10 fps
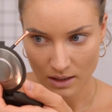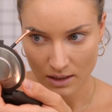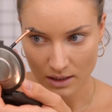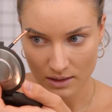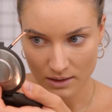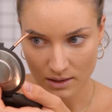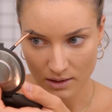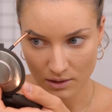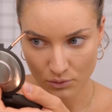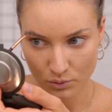And
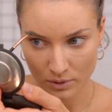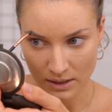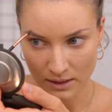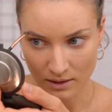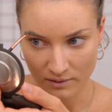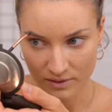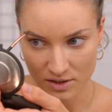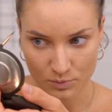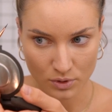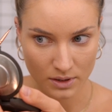I really love
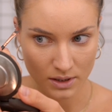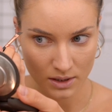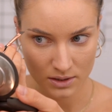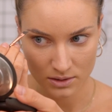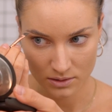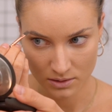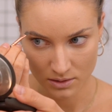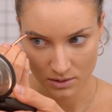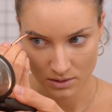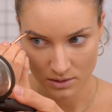this product.
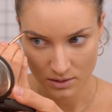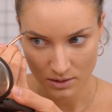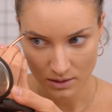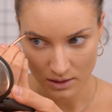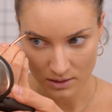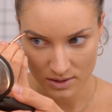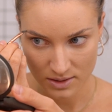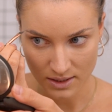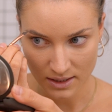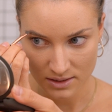It
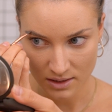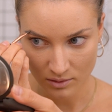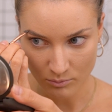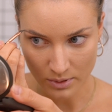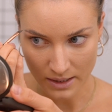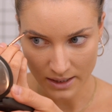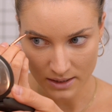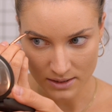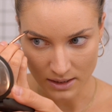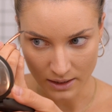stays in
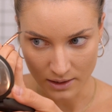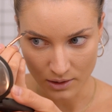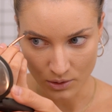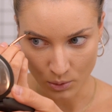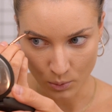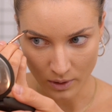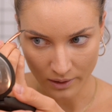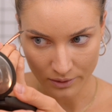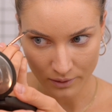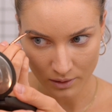place like no
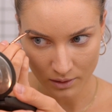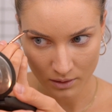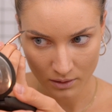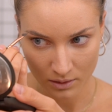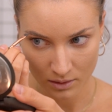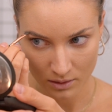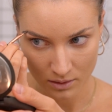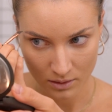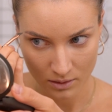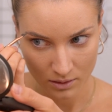other.
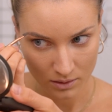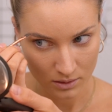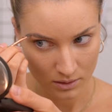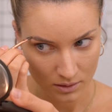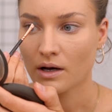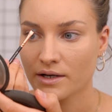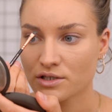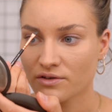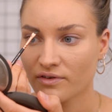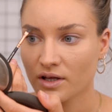I
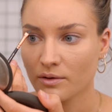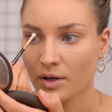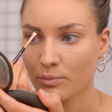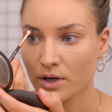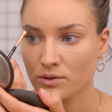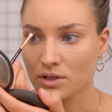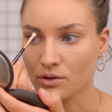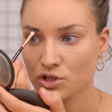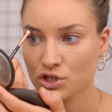just feel like my brows look